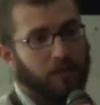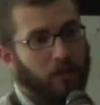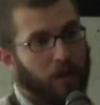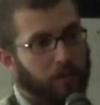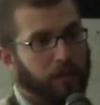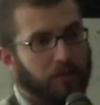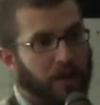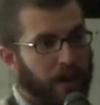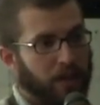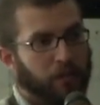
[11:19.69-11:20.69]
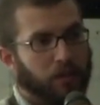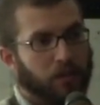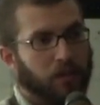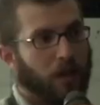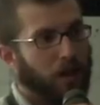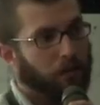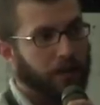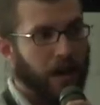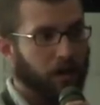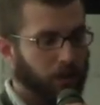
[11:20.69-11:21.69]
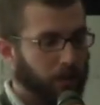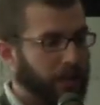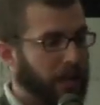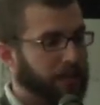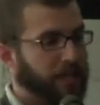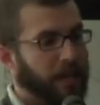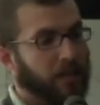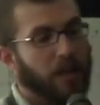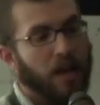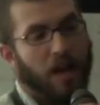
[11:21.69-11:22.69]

incredibly variable with alkaloid content,